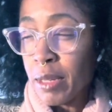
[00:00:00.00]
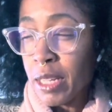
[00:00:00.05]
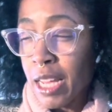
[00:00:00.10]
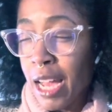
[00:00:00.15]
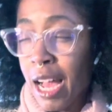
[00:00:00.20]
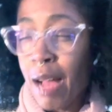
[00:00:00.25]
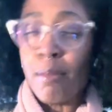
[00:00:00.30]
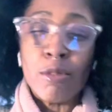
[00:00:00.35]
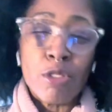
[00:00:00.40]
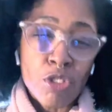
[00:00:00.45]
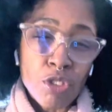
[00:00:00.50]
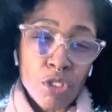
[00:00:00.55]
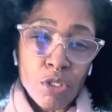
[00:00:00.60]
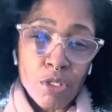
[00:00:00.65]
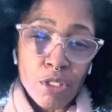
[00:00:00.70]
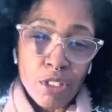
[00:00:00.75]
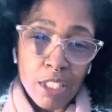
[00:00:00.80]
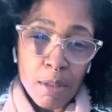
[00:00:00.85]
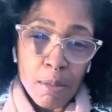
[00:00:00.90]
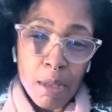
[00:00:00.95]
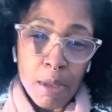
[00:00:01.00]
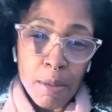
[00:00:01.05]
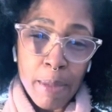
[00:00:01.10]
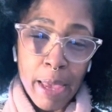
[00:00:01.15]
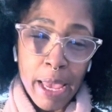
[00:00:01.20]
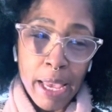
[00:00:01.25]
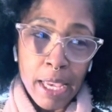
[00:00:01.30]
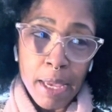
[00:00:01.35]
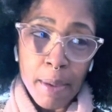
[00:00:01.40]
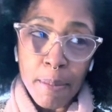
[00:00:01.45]
I'm sure you see me
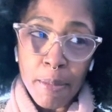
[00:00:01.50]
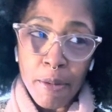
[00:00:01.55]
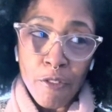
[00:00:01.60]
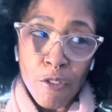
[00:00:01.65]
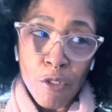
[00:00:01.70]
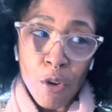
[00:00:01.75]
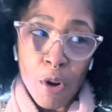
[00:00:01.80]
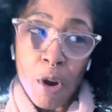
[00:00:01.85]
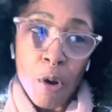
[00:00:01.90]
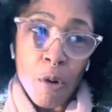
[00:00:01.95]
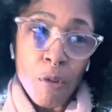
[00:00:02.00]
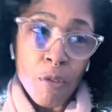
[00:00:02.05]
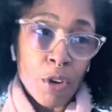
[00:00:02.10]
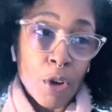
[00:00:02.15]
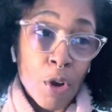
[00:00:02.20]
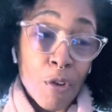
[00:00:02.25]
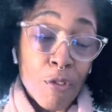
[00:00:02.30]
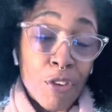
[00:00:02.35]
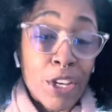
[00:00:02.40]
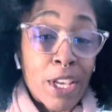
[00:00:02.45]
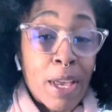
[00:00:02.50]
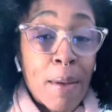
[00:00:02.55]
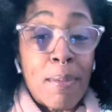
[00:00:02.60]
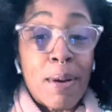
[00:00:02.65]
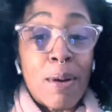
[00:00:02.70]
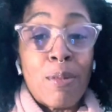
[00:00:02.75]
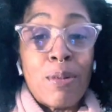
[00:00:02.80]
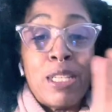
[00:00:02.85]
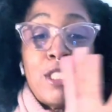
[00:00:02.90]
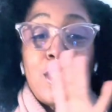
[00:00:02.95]
make it before over and over again,
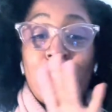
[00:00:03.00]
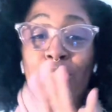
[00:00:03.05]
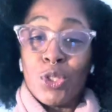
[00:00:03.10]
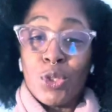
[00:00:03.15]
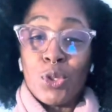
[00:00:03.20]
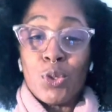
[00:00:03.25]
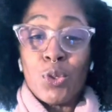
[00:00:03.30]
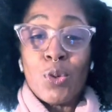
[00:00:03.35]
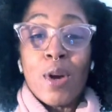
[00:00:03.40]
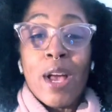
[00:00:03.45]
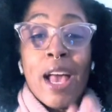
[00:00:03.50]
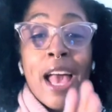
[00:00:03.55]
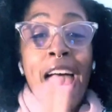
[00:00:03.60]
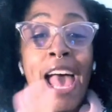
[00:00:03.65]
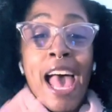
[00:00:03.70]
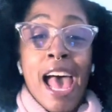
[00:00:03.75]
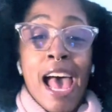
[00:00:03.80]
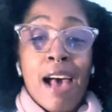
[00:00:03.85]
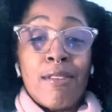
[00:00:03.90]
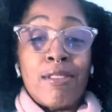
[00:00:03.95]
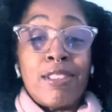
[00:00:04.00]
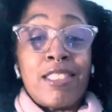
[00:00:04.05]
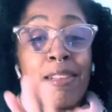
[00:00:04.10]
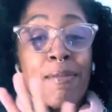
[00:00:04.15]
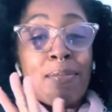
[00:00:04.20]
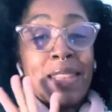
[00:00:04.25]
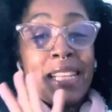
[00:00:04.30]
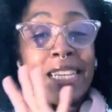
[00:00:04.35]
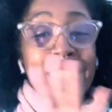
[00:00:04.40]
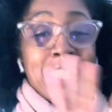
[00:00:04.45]
but we do have
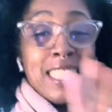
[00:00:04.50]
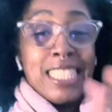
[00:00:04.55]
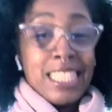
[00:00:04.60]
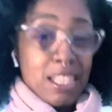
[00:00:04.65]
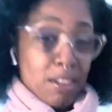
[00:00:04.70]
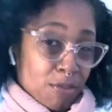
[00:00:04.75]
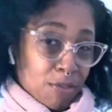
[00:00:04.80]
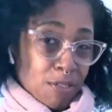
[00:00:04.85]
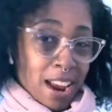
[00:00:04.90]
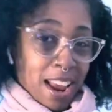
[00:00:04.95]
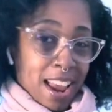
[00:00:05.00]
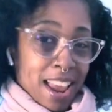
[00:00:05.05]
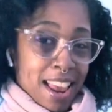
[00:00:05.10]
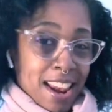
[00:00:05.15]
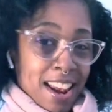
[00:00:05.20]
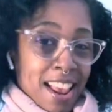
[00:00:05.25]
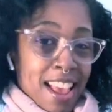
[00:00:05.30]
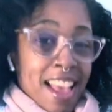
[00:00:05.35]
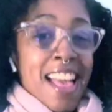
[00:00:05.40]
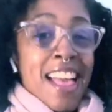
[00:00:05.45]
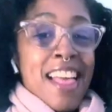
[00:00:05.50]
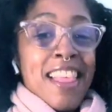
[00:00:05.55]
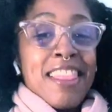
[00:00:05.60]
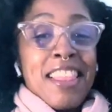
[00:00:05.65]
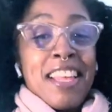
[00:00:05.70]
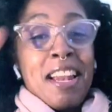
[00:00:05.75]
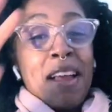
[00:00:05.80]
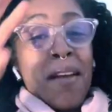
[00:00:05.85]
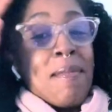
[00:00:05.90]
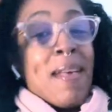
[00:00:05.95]
something different
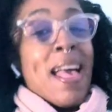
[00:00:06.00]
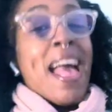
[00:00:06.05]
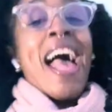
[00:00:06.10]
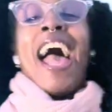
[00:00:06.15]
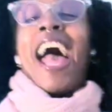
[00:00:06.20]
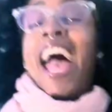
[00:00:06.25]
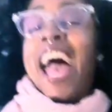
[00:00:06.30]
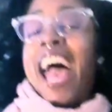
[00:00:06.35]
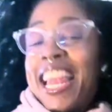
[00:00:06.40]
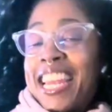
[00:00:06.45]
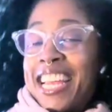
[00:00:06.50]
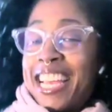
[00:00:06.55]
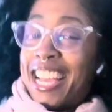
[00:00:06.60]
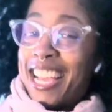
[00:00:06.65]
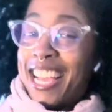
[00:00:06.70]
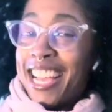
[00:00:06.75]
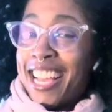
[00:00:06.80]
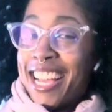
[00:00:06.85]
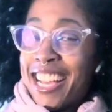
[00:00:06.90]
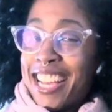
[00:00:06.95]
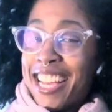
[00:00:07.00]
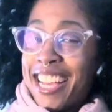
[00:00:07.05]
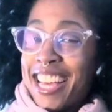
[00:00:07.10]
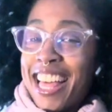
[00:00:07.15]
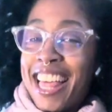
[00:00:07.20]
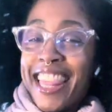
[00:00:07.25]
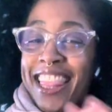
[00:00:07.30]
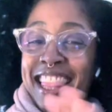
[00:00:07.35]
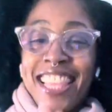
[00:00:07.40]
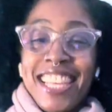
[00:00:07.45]
that I'm adding
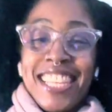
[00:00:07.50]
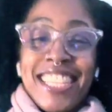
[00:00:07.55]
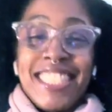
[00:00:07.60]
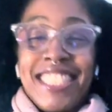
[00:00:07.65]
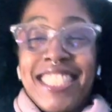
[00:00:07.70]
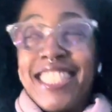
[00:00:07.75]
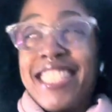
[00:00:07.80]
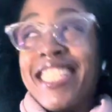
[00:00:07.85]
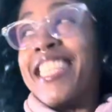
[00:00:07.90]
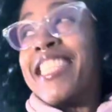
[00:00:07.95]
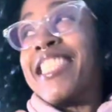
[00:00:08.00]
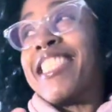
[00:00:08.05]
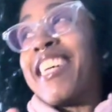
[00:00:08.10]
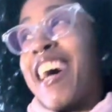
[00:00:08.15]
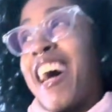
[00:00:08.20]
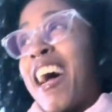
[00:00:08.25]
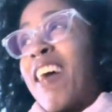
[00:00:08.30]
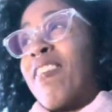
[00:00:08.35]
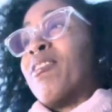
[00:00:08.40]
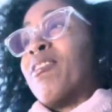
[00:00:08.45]
this time.